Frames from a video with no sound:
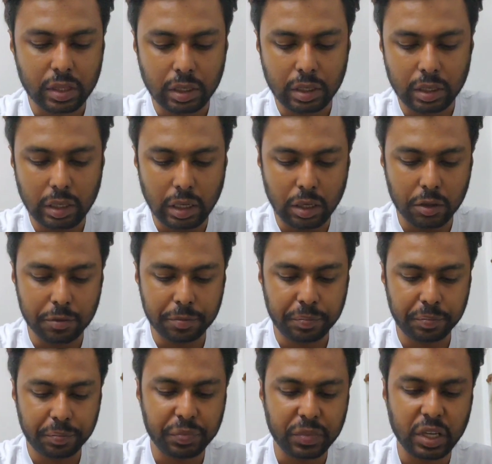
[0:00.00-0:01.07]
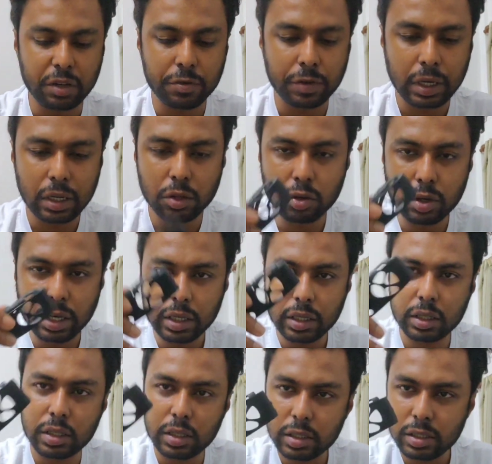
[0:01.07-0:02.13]
Now if I look at
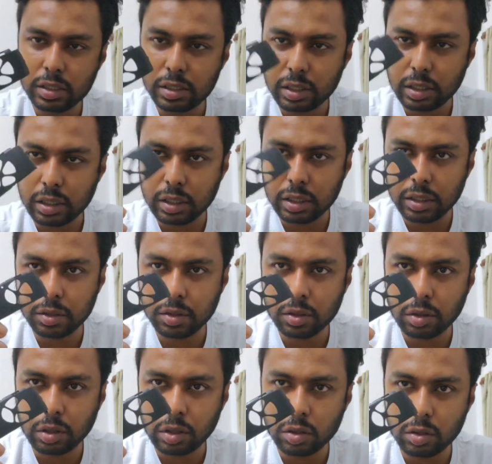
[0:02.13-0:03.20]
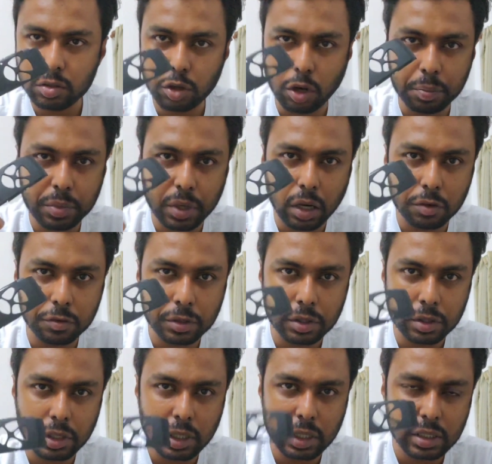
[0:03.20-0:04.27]
this uh, top cover,
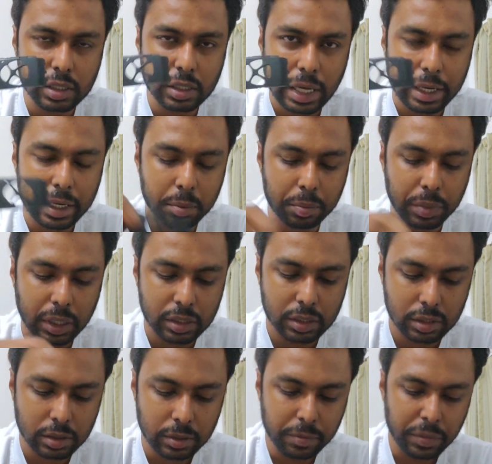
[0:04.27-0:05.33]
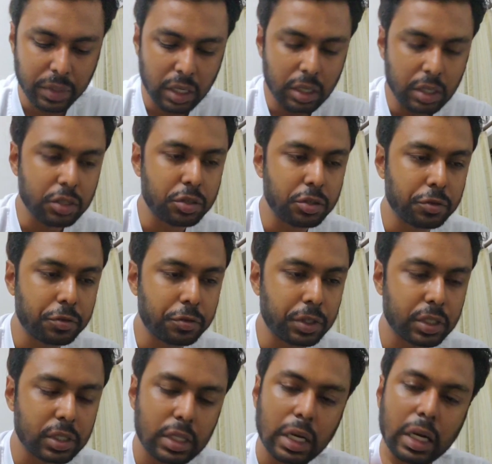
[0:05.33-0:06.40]
it's like a puzzle. So first
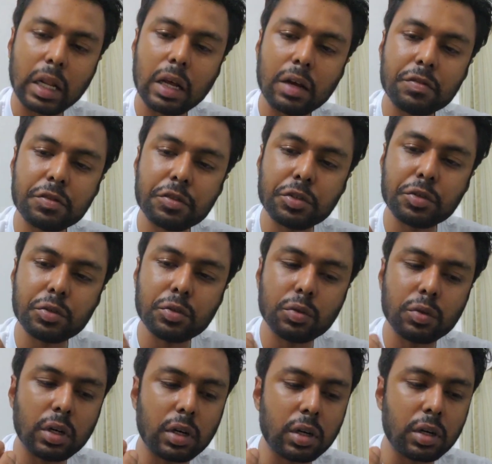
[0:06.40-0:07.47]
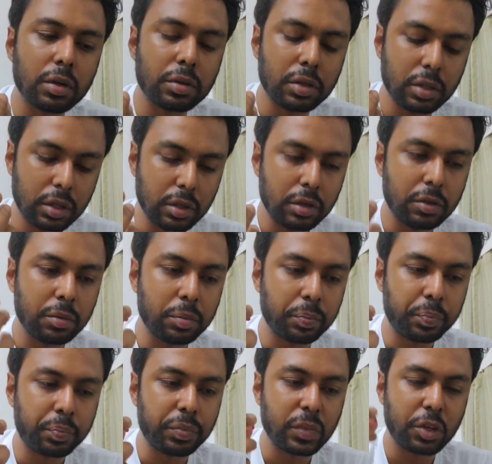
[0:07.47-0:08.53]
I'll have to uh,
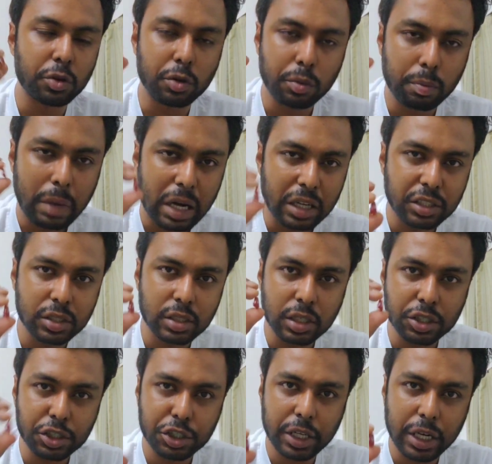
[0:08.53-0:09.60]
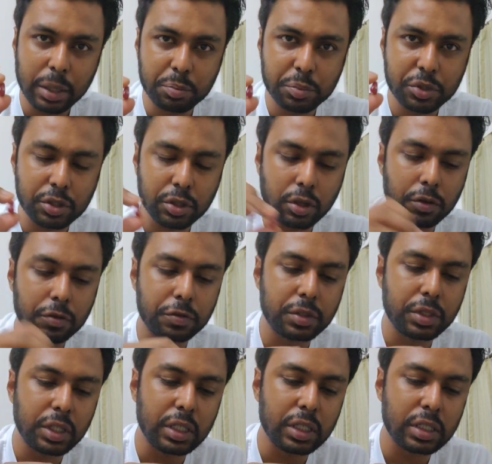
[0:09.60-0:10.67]
you know, match the shapes of
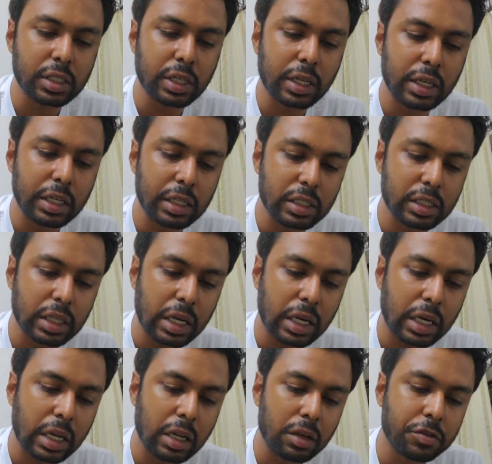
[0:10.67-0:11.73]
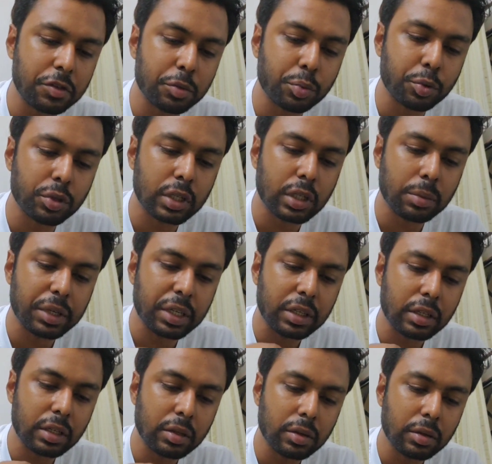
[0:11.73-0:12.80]
these keys, and I'll have to put them in
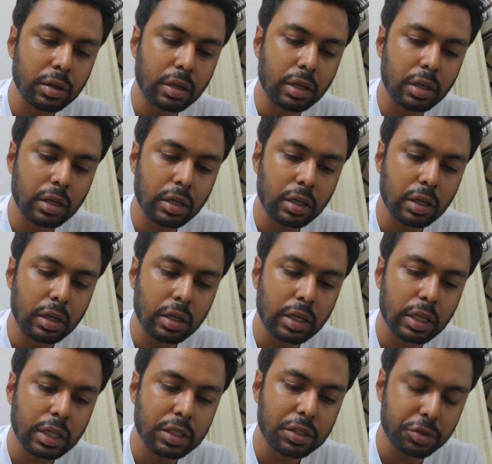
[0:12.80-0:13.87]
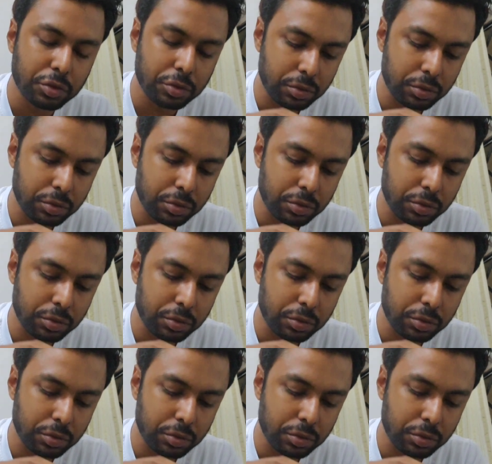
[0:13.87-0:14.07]
in case you